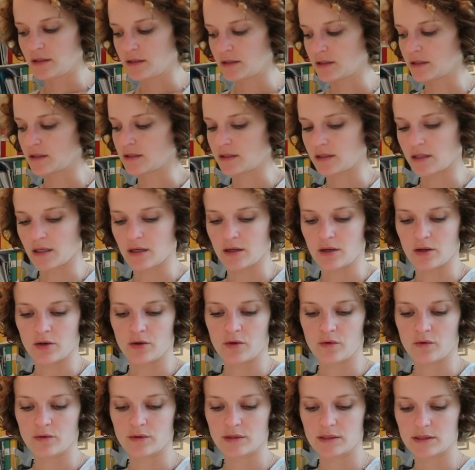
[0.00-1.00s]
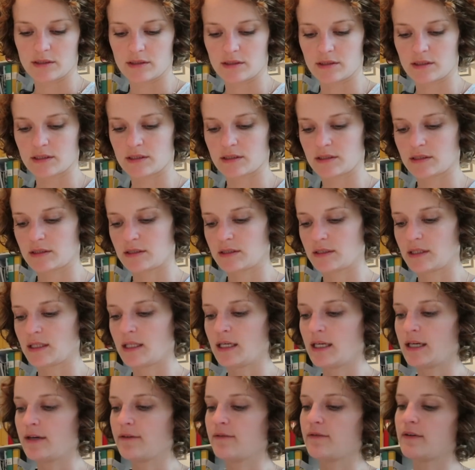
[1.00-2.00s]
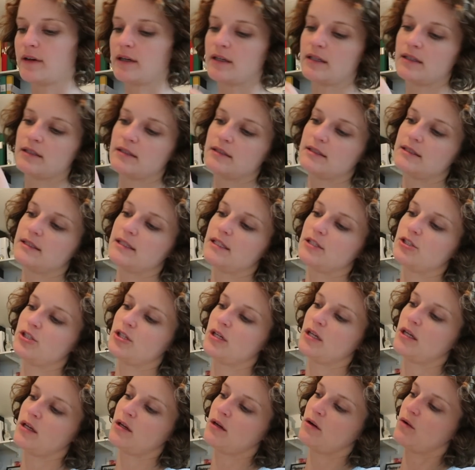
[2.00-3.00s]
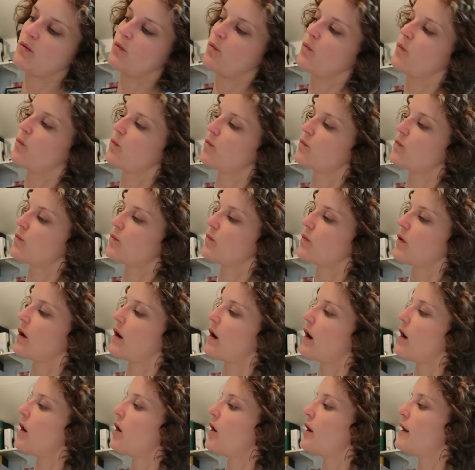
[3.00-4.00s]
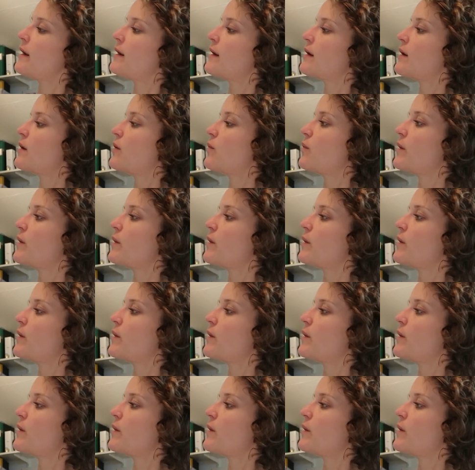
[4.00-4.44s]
So sleeve stitching on